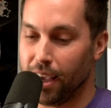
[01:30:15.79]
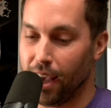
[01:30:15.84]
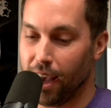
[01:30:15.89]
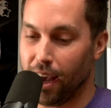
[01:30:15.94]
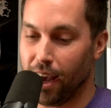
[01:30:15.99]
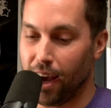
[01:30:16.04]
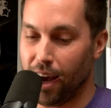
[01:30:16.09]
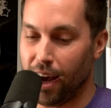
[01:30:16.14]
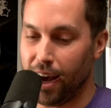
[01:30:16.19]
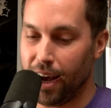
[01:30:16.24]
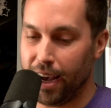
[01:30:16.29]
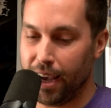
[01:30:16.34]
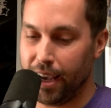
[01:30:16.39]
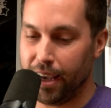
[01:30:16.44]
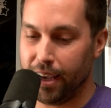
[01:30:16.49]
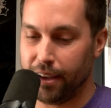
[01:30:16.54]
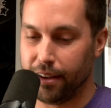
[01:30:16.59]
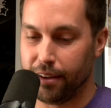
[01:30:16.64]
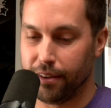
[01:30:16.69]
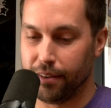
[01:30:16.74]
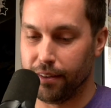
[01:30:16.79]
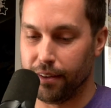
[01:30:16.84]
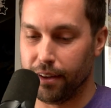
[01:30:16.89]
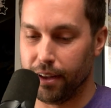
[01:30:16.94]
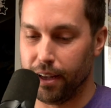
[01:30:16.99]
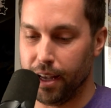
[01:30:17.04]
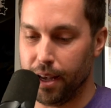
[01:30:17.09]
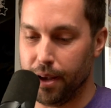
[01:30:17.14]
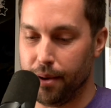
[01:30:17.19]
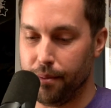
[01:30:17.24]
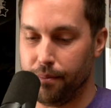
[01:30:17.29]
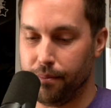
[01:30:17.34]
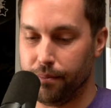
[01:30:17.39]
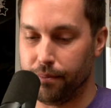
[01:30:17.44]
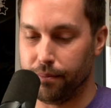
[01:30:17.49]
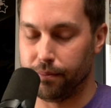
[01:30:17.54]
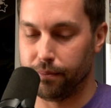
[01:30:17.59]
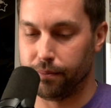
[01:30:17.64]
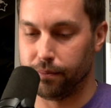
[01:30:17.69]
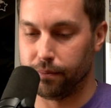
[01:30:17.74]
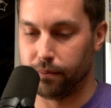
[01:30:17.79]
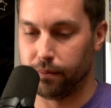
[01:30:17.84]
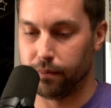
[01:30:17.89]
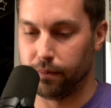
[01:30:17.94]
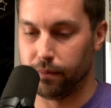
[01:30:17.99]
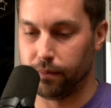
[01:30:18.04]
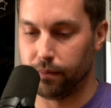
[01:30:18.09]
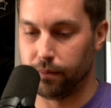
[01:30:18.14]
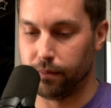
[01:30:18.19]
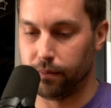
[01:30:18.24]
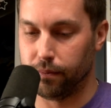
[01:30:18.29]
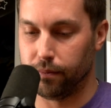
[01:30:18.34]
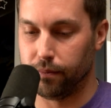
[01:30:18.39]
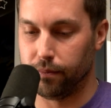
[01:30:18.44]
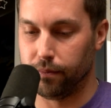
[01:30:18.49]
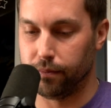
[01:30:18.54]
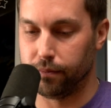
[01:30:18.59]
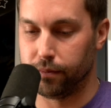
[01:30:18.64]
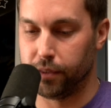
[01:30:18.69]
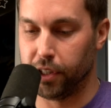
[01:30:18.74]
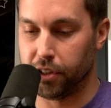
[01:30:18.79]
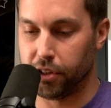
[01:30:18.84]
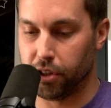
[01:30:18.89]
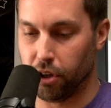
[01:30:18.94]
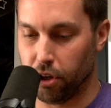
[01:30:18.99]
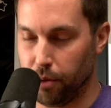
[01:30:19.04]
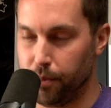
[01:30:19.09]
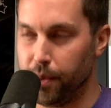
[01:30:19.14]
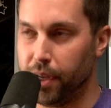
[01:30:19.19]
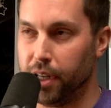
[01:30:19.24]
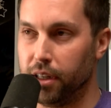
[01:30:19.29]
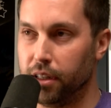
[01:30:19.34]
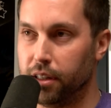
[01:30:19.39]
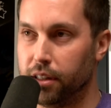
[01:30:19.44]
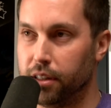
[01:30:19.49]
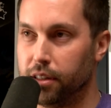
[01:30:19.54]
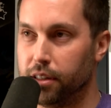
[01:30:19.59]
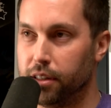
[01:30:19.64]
I am determined